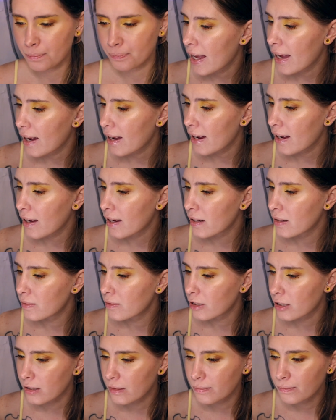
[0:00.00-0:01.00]

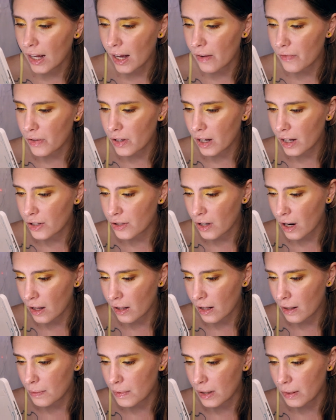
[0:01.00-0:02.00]
And yeah, if you got dry
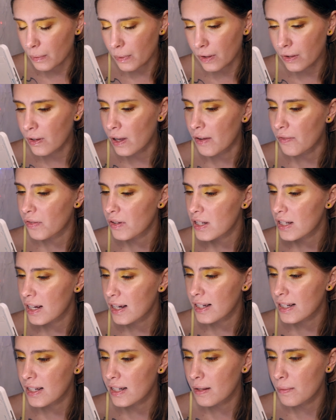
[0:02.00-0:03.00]
lips, it will
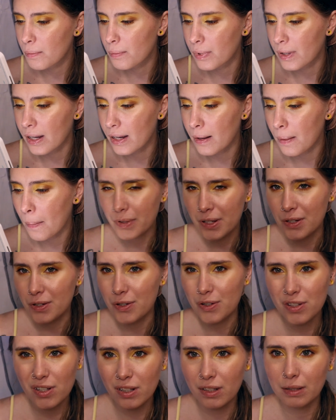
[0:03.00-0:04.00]
emphasize them, but just
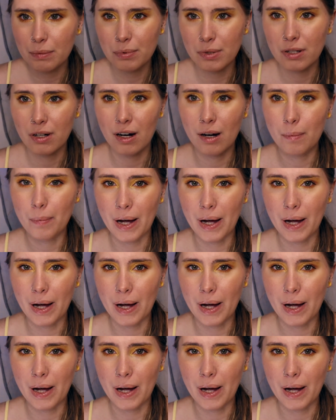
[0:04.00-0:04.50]
use a lip scrub.